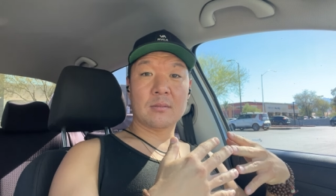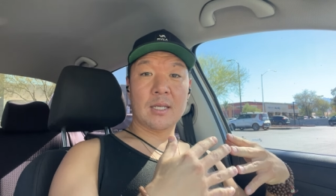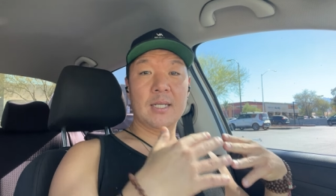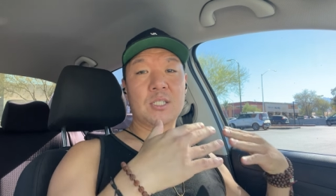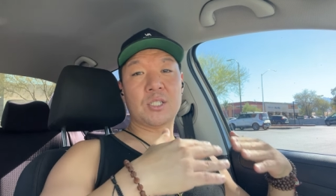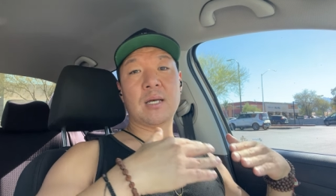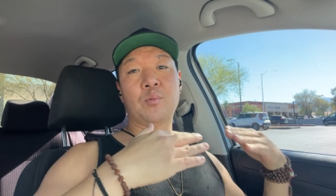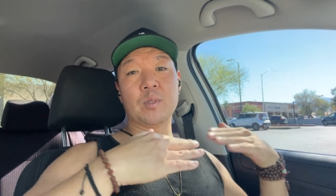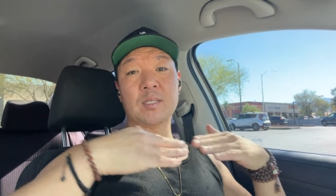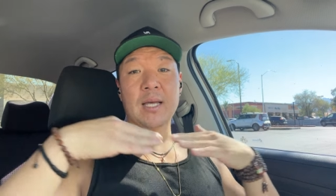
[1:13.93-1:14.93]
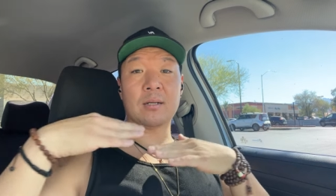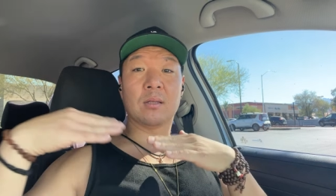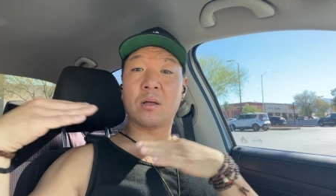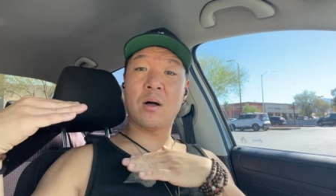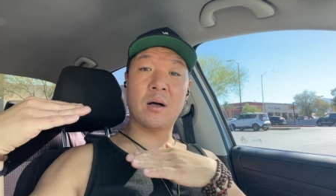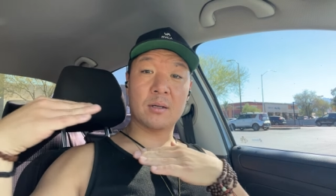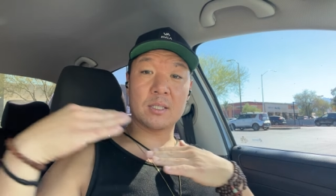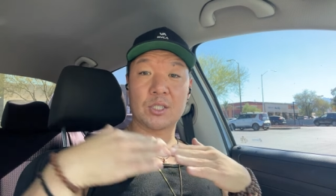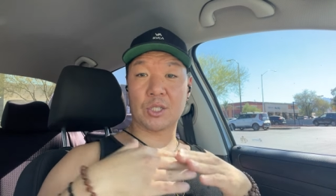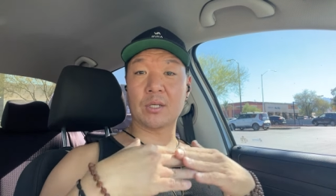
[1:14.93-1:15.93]
each step we take along
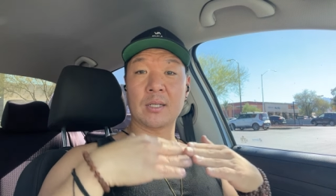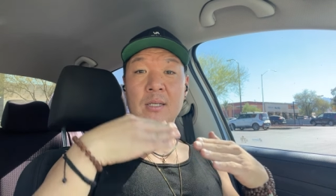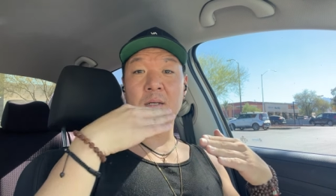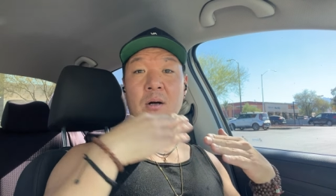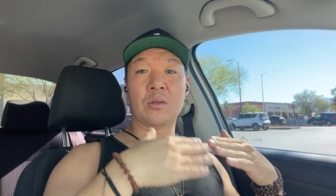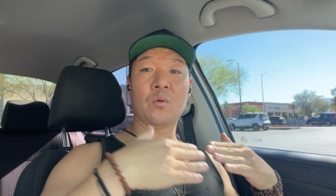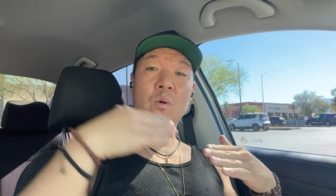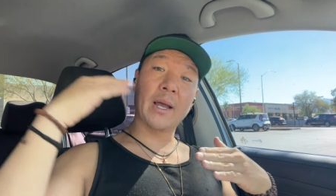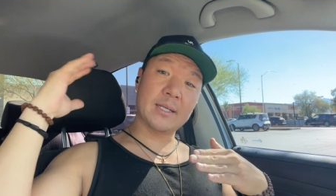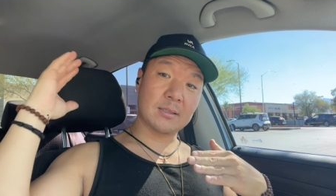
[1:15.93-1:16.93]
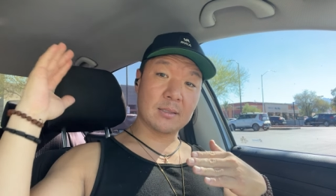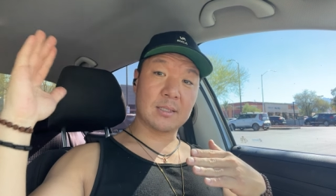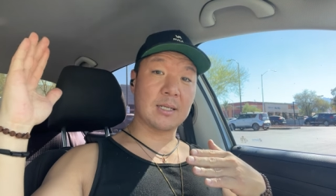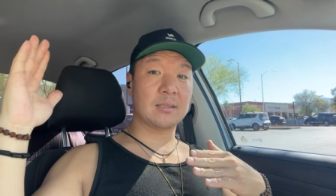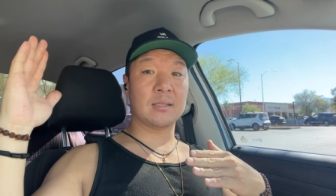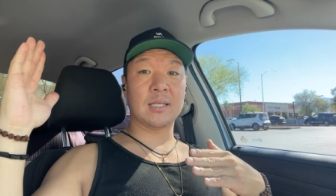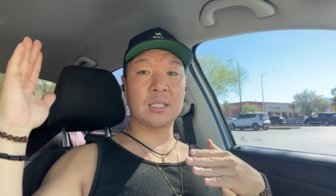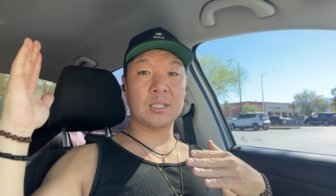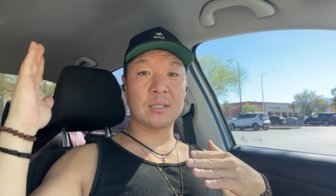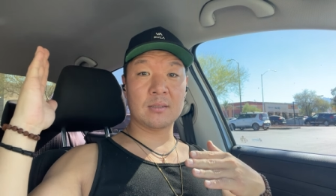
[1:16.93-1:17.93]
the journey on the way to the
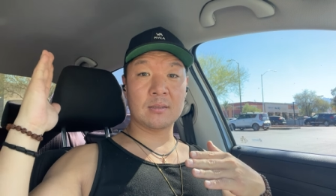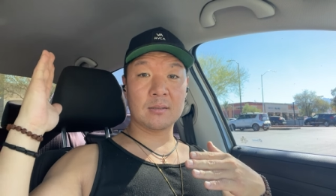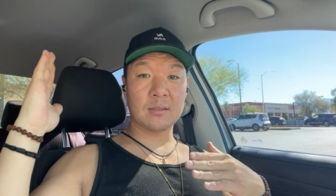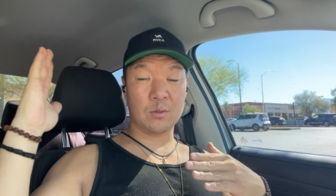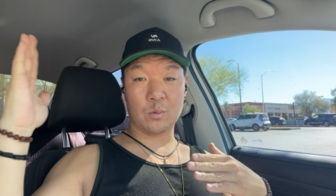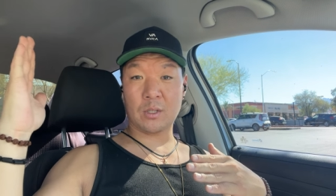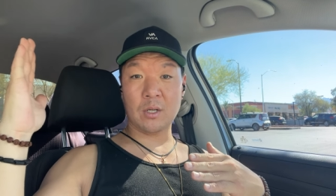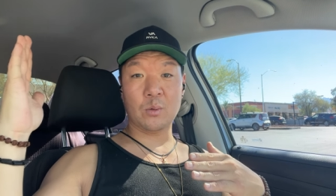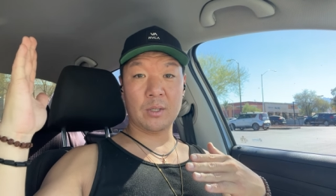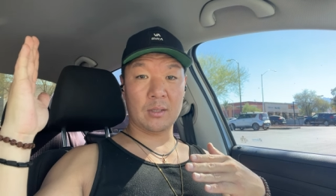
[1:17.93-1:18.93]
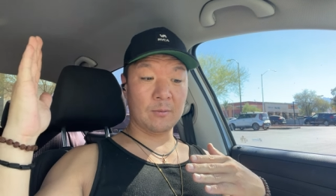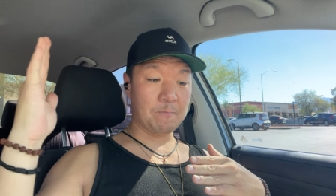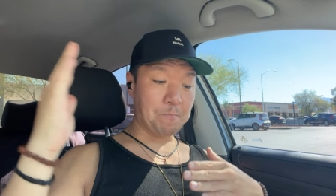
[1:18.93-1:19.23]
destination that we're going.